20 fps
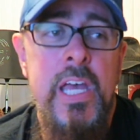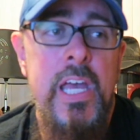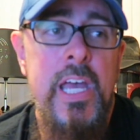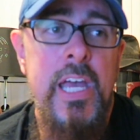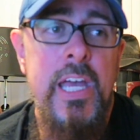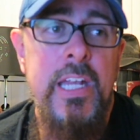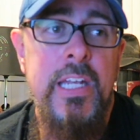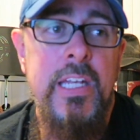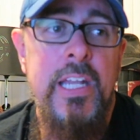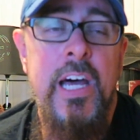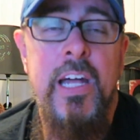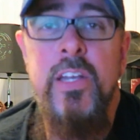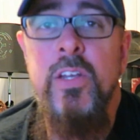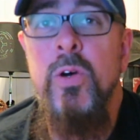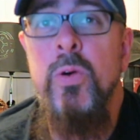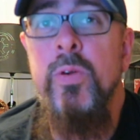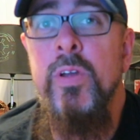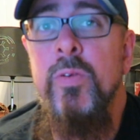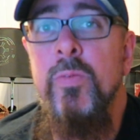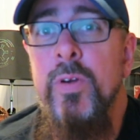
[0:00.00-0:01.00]
and not
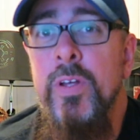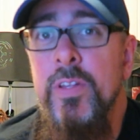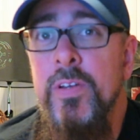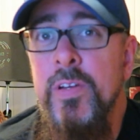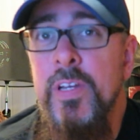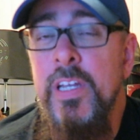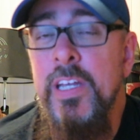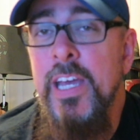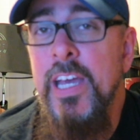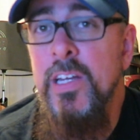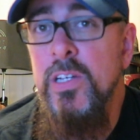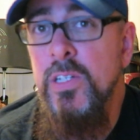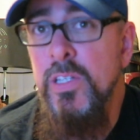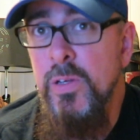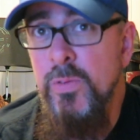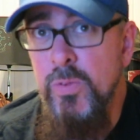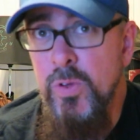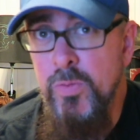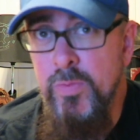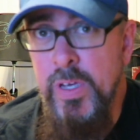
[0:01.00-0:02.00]
knowing whether he
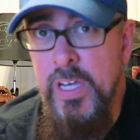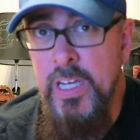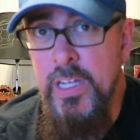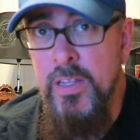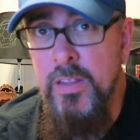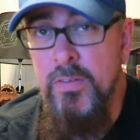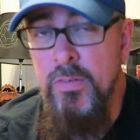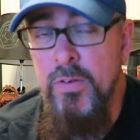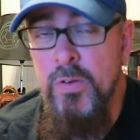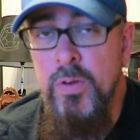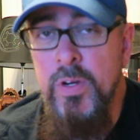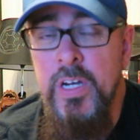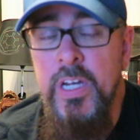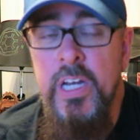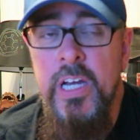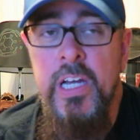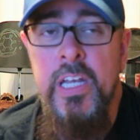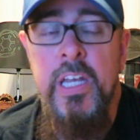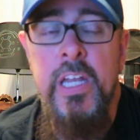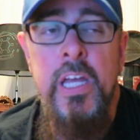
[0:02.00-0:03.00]
actually will make it through or
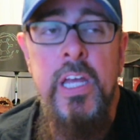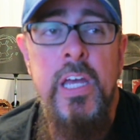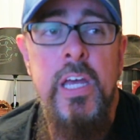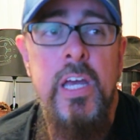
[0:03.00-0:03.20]
not.